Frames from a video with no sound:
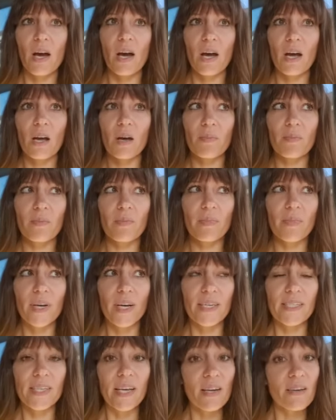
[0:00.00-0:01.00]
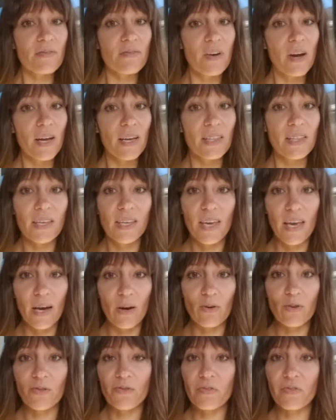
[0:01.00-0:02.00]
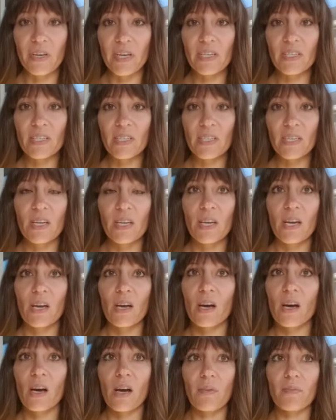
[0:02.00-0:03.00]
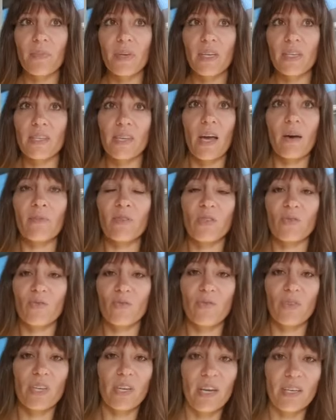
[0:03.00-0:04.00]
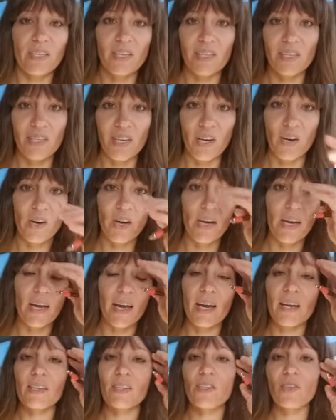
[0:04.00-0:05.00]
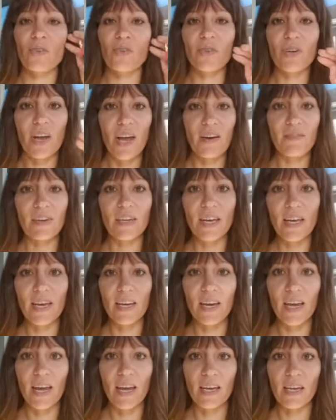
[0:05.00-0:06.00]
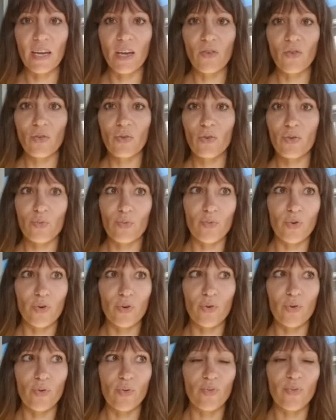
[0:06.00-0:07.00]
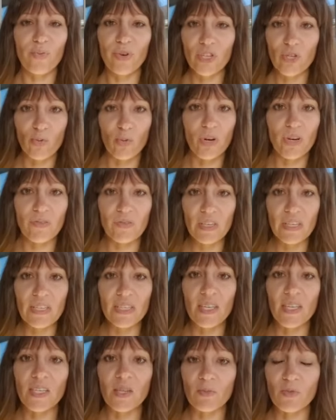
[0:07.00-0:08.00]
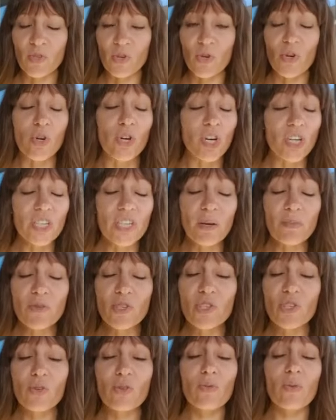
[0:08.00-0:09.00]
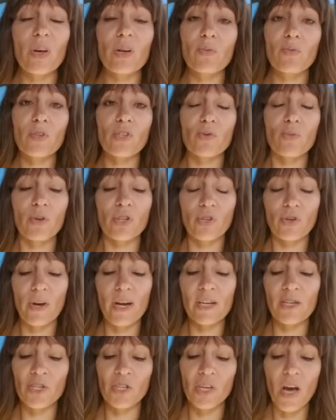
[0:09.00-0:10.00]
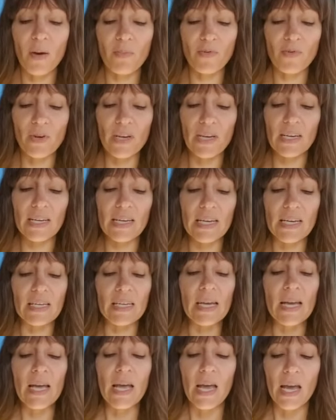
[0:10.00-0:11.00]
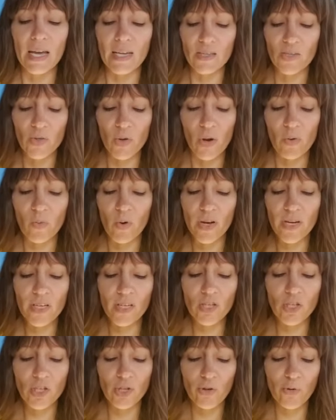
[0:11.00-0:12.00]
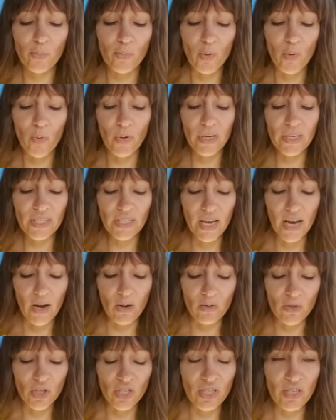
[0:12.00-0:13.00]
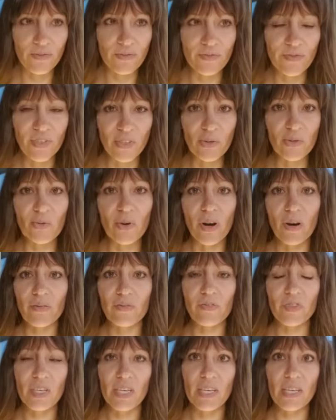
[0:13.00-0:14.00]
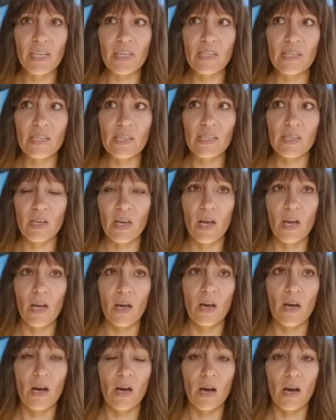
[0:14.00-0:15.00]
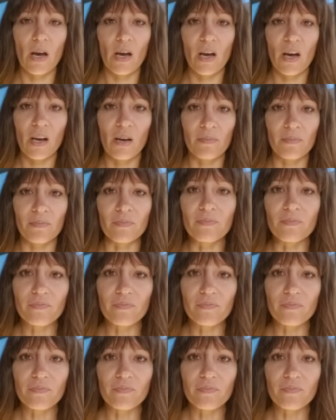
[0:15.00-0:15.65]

Um, identifying the counterfeit um, is absolutely necessary as you're navigating through which one of these systems you're hooked up to and which one you're actually operating in. And so I wanted to point out just a few of these um,